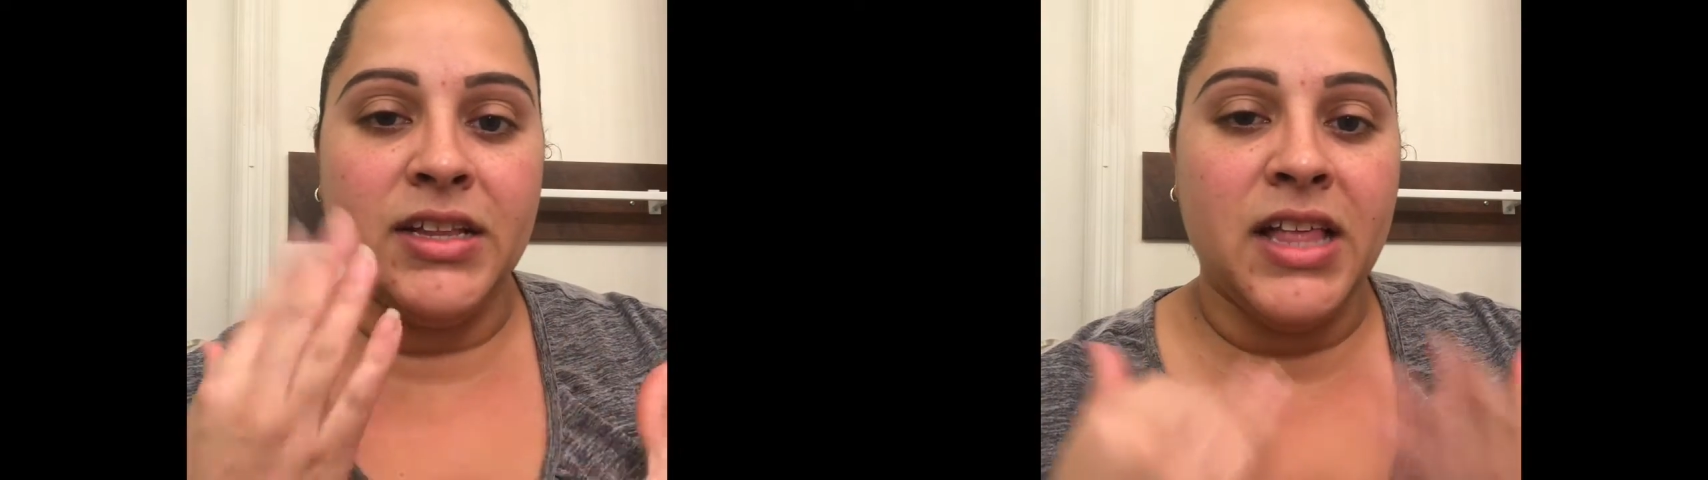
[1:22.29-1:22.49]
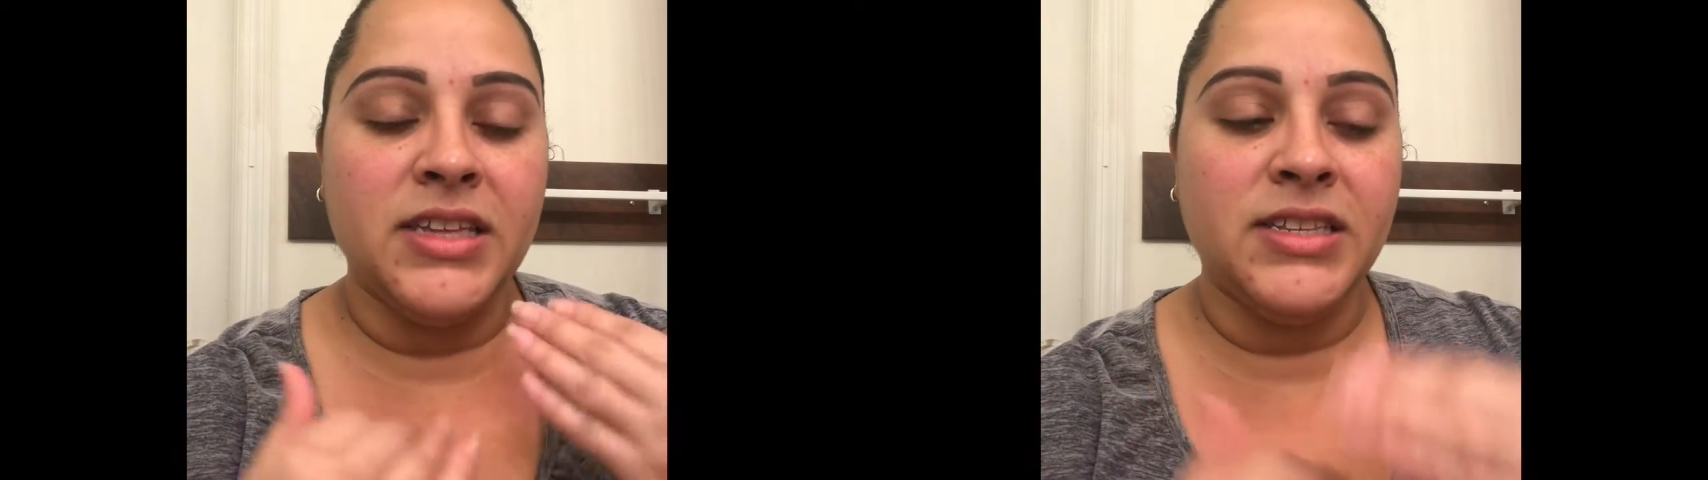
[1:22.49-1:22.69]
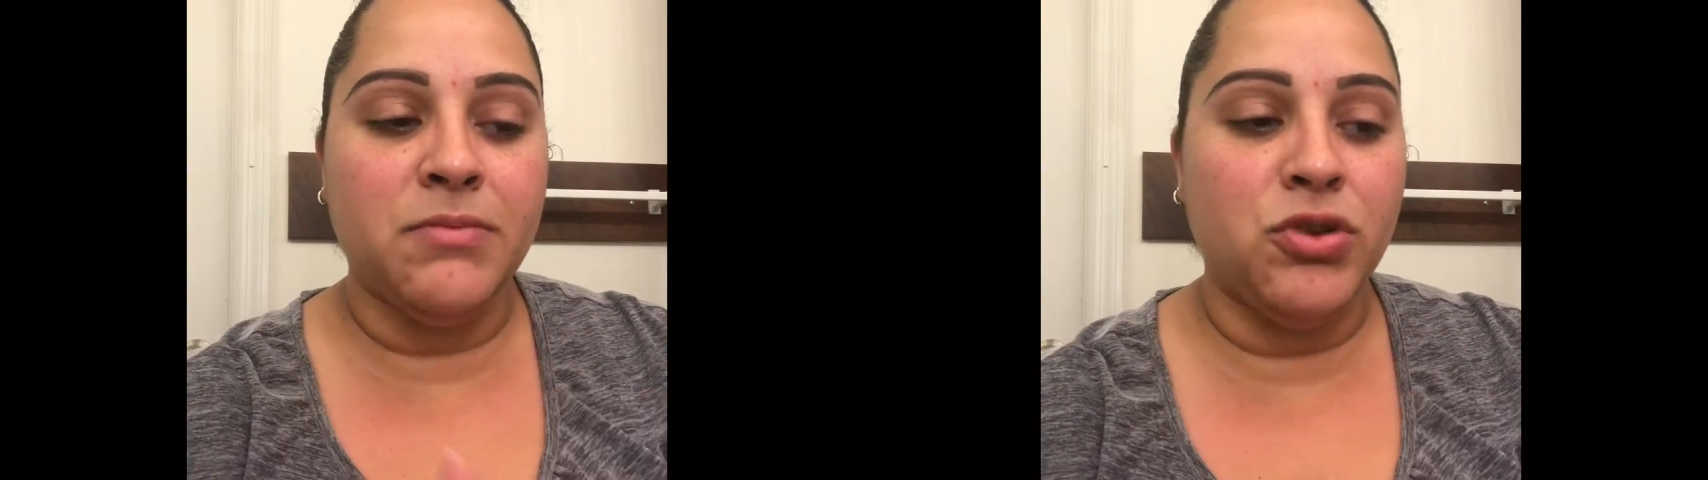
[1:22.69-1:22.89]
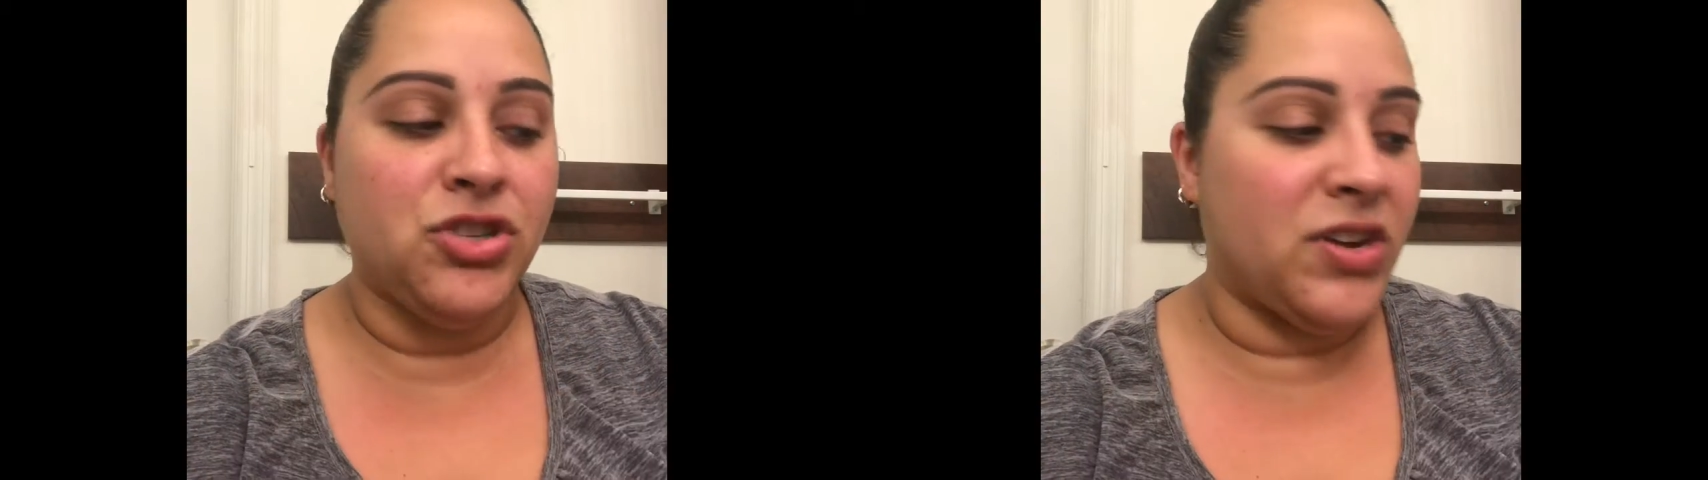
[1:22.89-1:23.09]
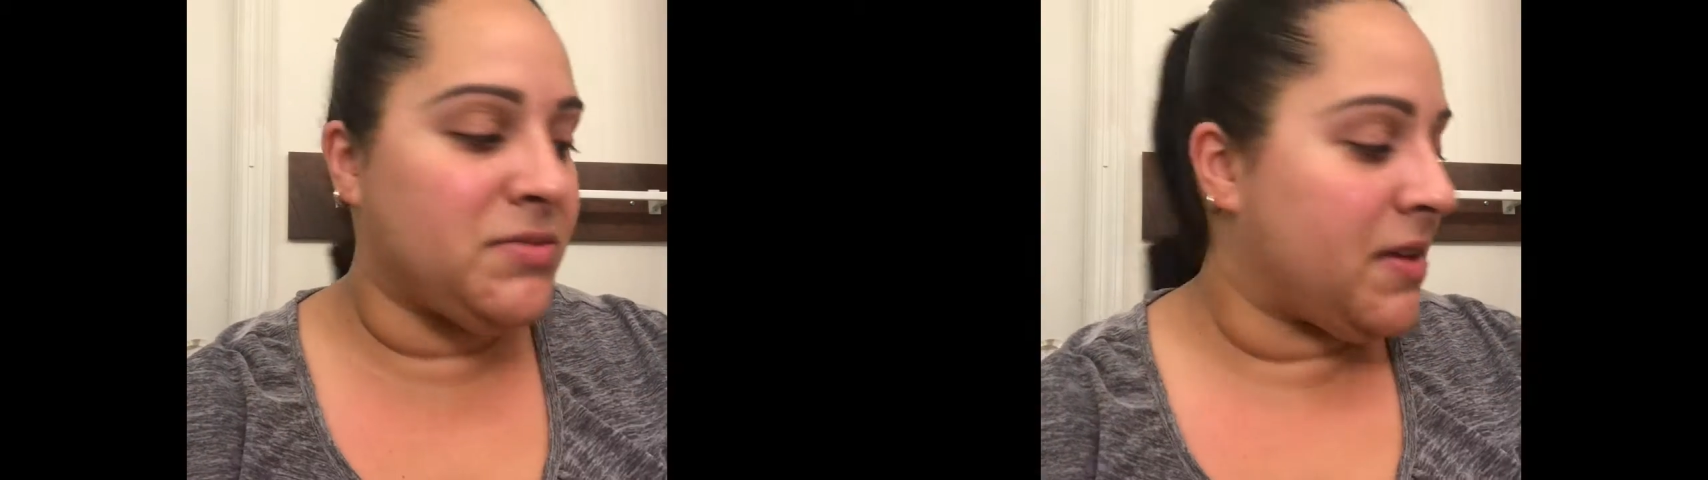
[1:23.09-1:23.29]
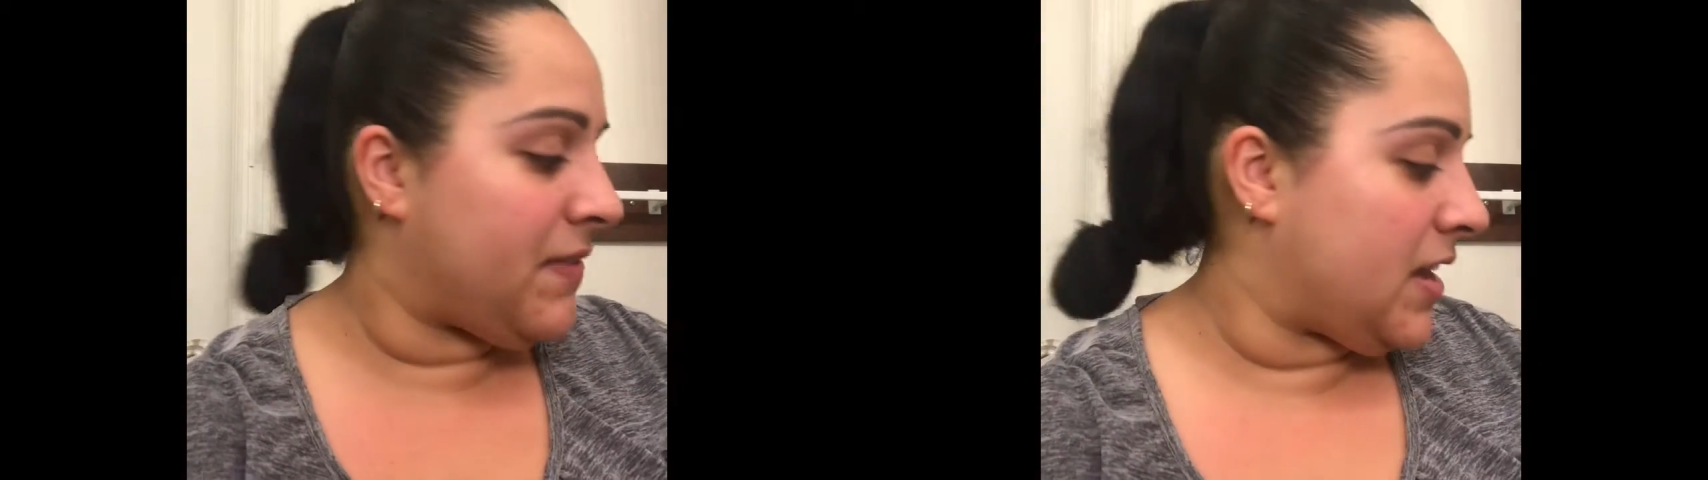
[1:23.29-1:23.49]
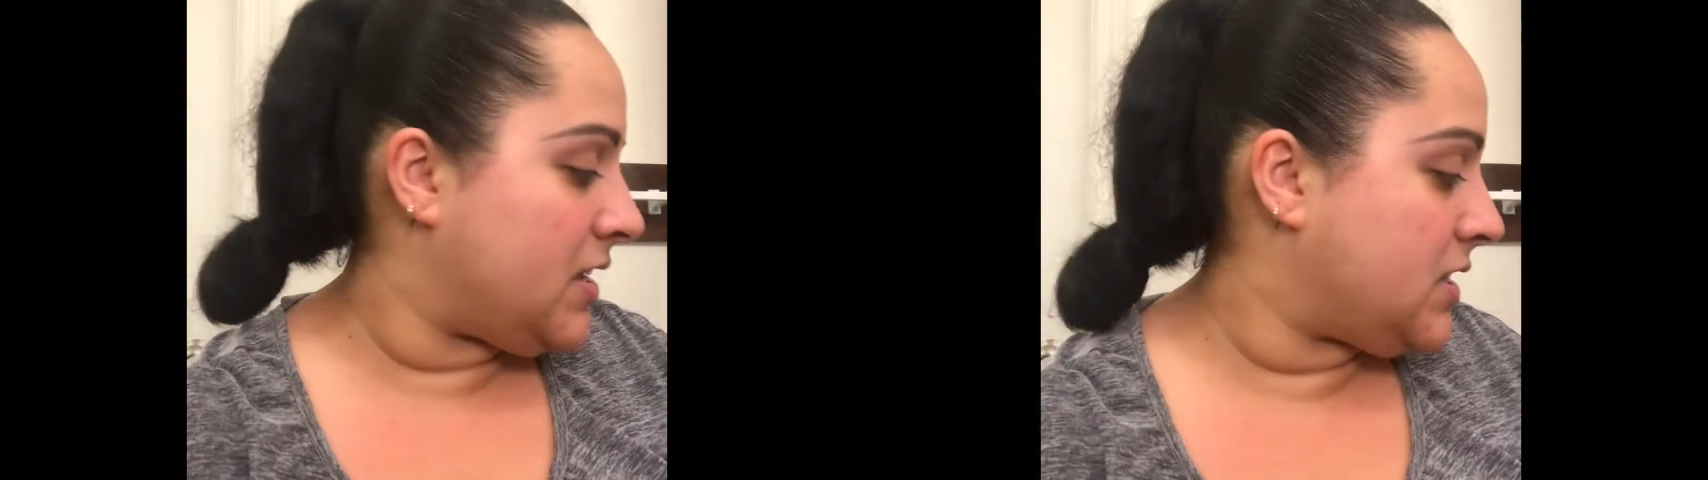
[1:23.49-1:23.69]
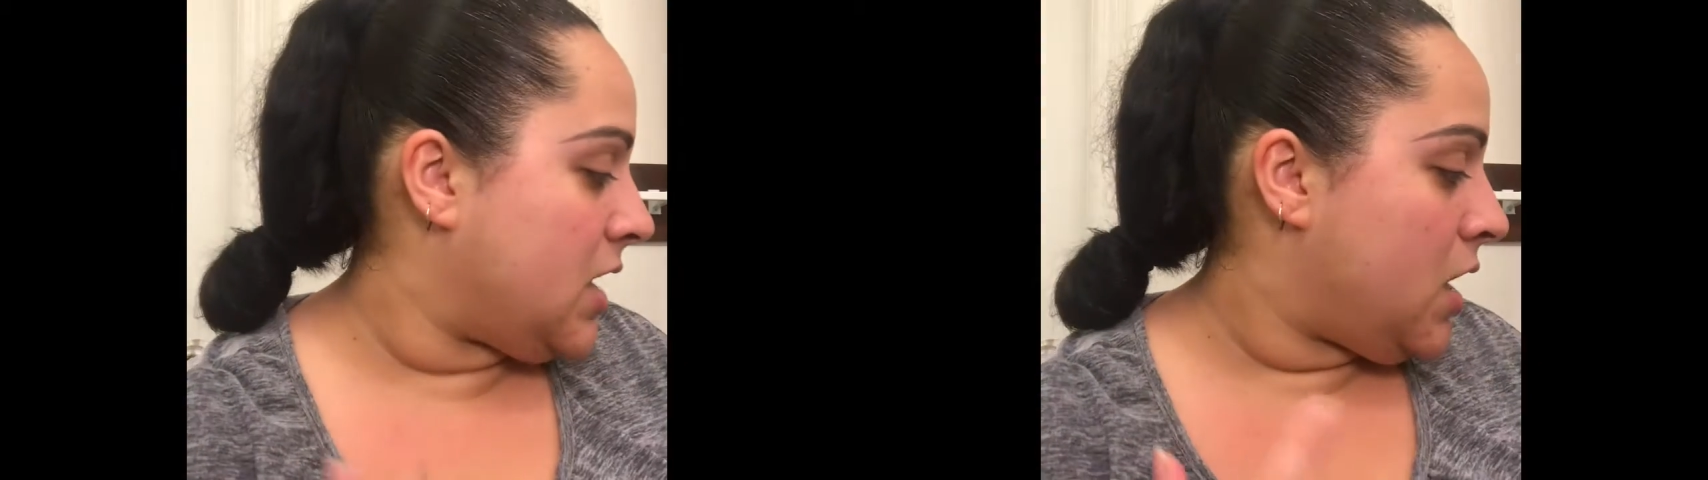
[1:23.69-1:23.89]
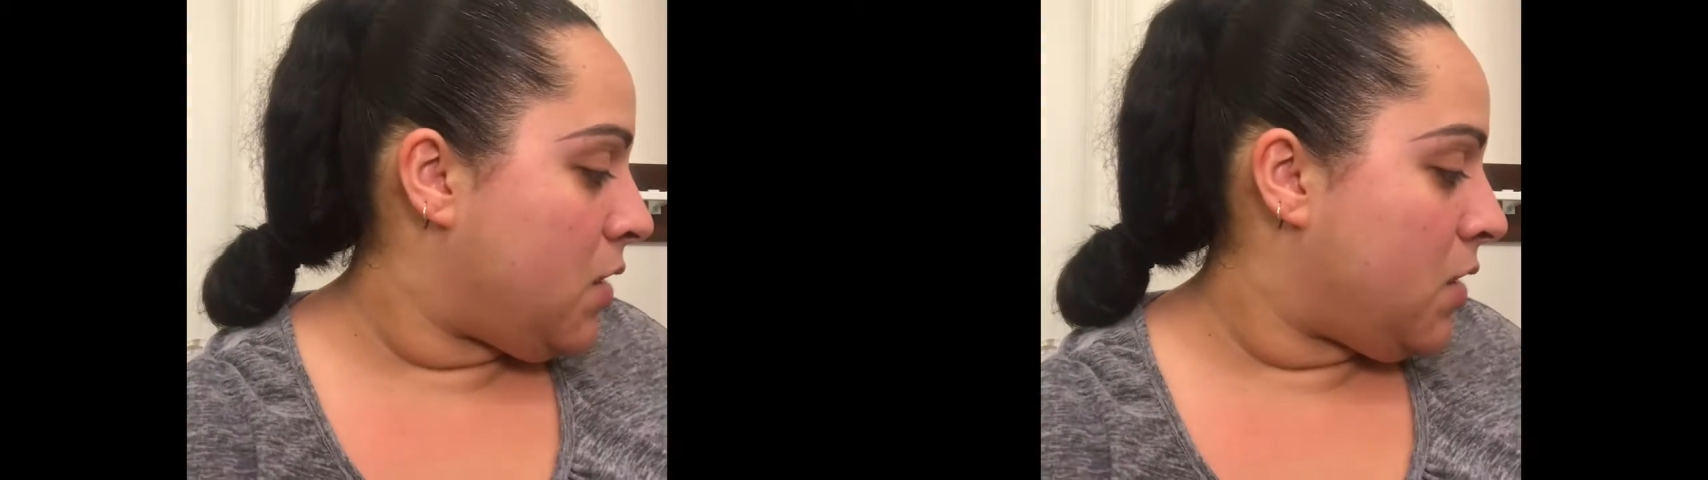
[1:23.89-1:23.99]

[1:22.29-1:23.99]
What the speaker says: cleansed and moisturized my face.